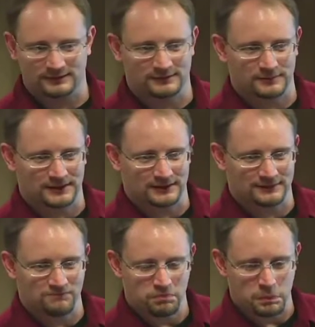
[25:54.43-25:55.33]
risks
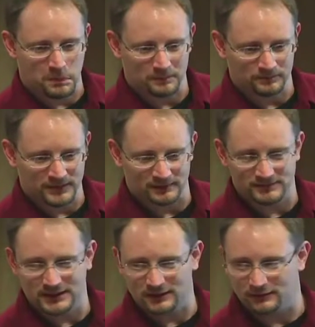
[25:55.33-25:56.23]
to be
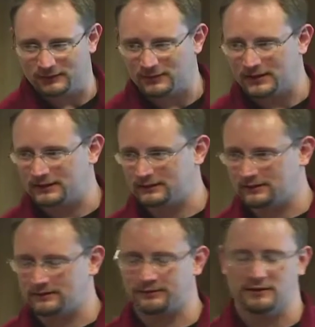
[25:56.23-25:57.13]
taken over
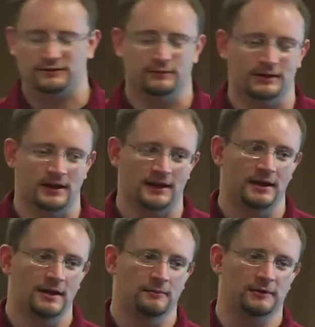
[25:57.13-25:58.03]
by threats or
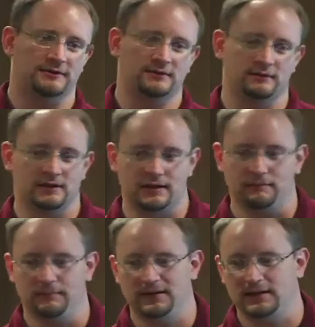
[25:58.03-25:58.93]
whatnot, but you're
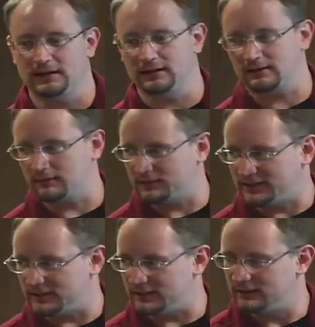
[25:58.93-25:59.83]
still not mitigating
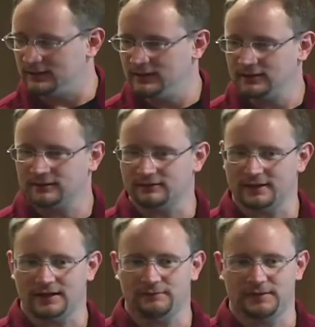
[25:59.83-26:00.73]
it completely.
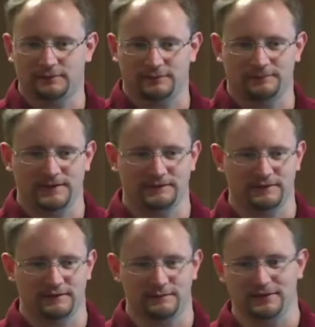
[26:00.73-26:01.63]
Because a lot of
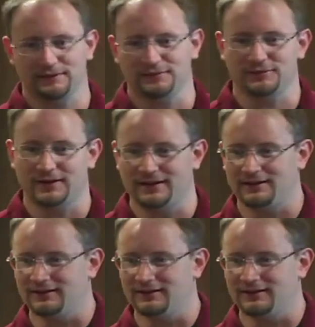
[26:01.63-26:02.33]
people, even though they've been through